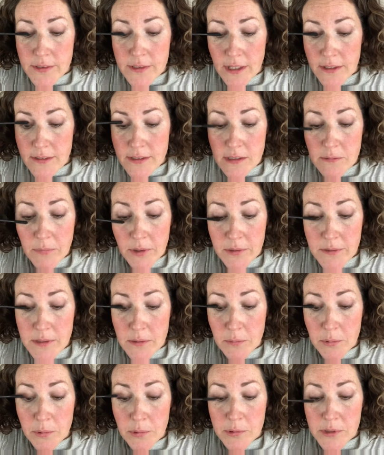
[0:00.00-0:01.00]
That's the most
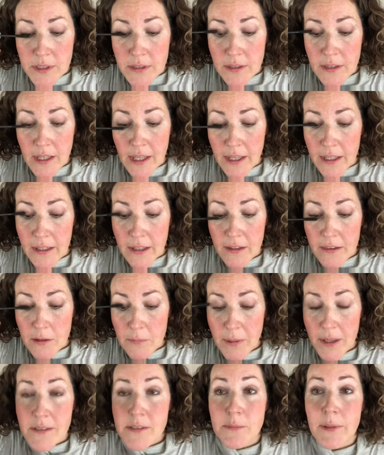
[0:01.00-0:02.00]
important thing, and the
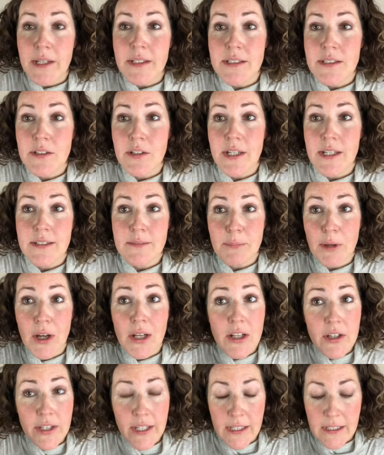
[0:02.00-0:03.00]
best way to do it is by
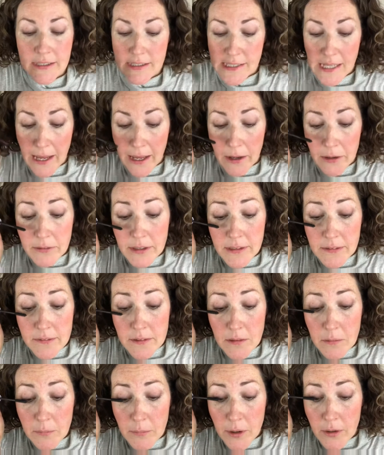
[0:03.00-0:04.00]
looking down into
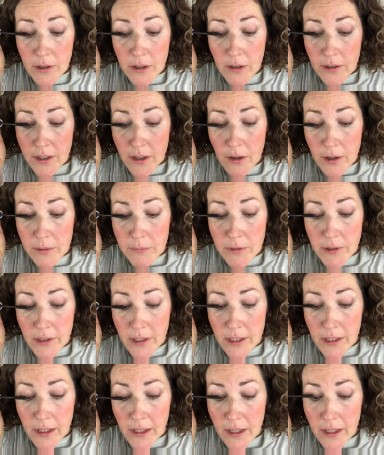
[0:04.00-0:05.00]
the mirror like I'm
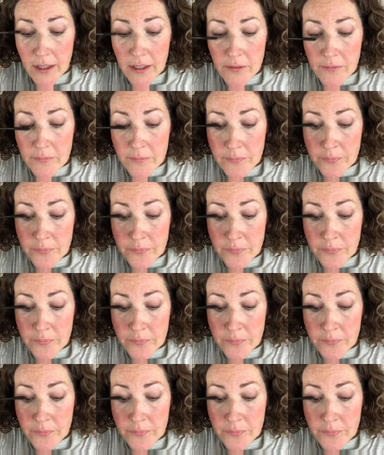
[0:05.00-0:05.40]
doing here.